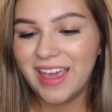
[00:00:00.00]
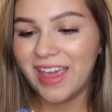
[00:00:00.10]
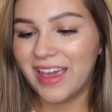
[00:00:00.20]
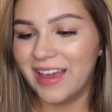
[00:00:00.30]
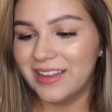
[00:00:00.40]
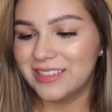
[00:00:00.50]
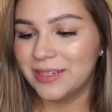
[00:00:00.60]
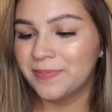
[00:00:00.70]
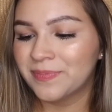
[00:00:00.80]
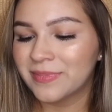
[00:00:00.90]

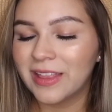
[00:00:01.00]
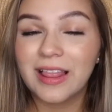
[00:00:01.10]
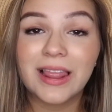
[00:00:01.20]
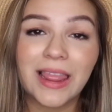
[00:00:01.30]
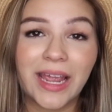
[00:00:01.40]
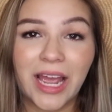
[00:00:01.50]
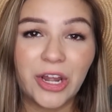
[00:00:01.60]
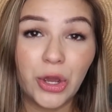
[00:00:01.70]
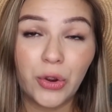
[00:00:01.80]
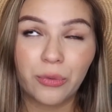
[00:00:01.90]
And like,
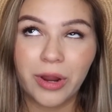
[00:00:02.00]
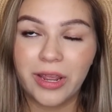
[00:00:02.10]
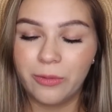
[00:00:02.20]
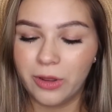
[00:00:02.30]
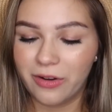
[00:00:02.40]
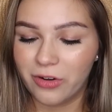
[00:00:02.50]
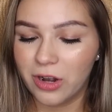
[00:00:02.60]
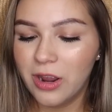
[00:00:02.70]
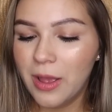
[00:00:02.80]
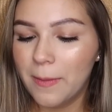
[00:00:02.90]
I know, right? Whatever.